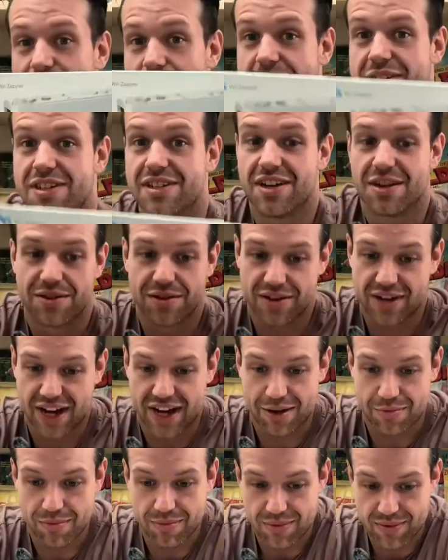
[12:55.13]
another
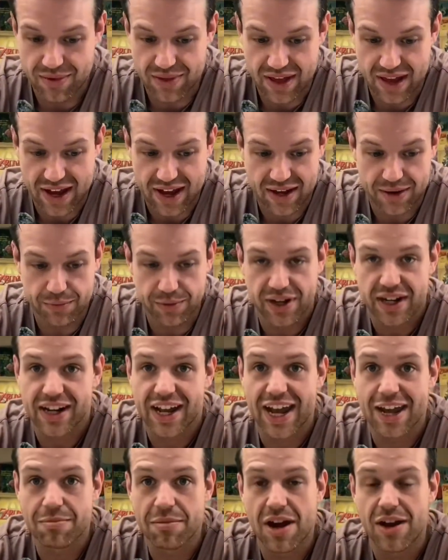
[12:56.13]
game that when it
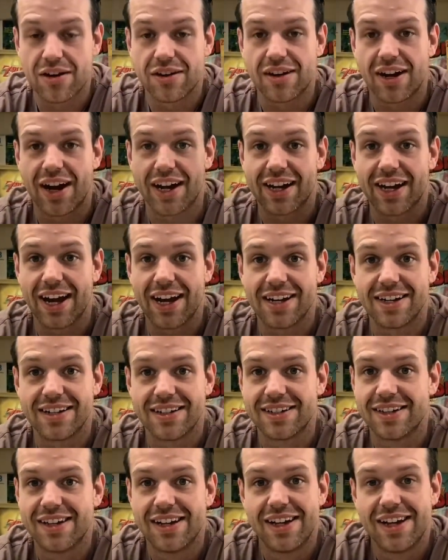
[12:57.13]
came out, I
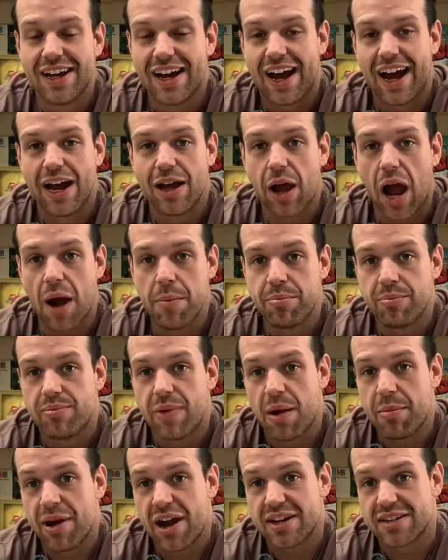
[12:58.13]

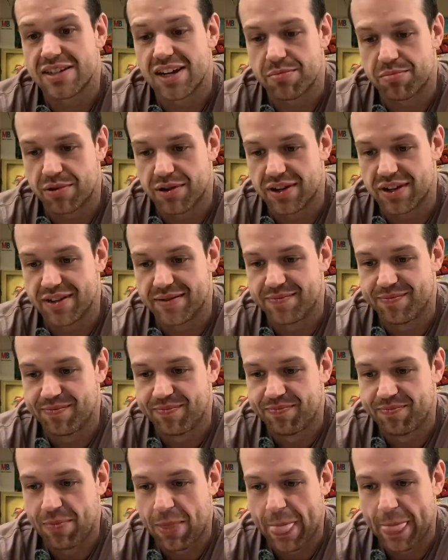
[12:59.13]
passed up on it.
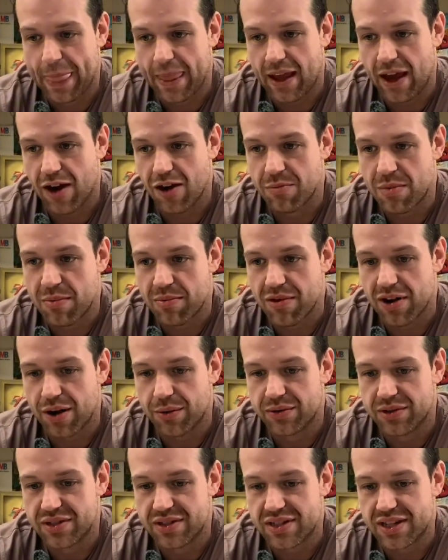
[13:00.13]
I remember I
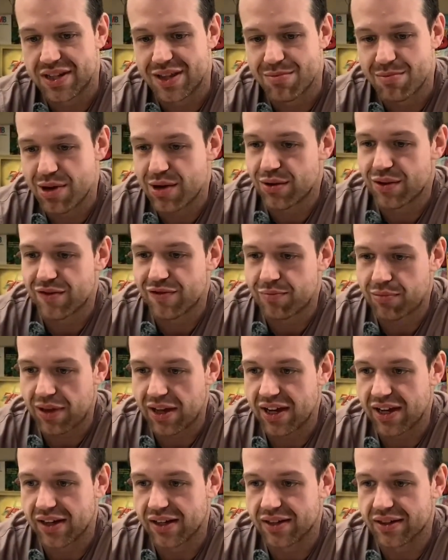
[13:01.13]
was in the middle of
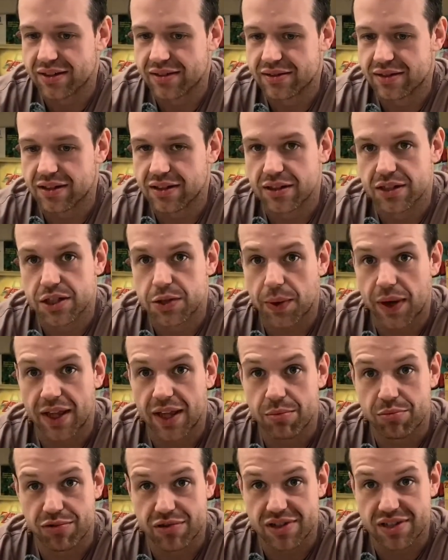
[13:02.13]
playing
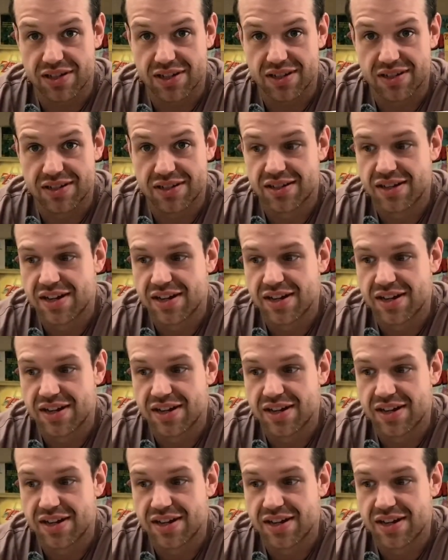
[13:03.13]
Twilight Princess,